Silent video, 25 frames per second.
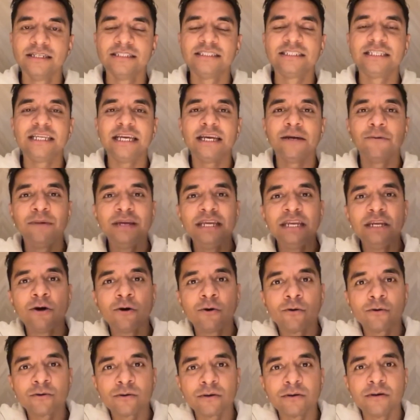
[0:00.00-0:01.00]
Today we
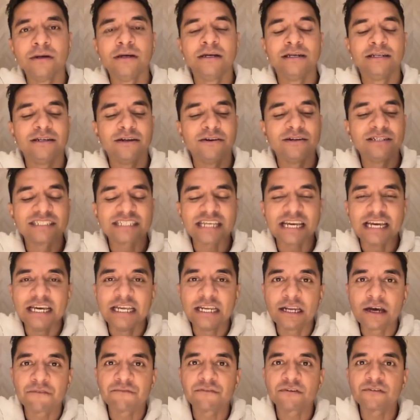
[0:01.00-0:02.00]
know there is
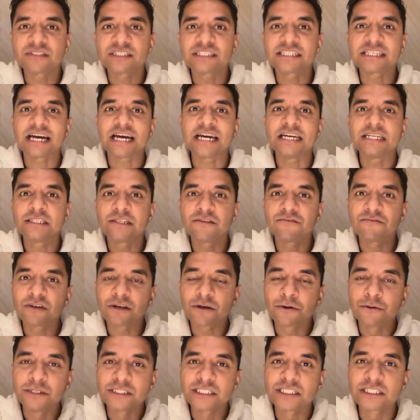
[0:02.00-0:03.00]
enough of
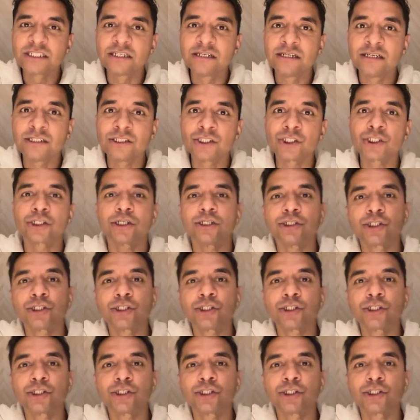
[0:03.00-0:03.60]
scientific research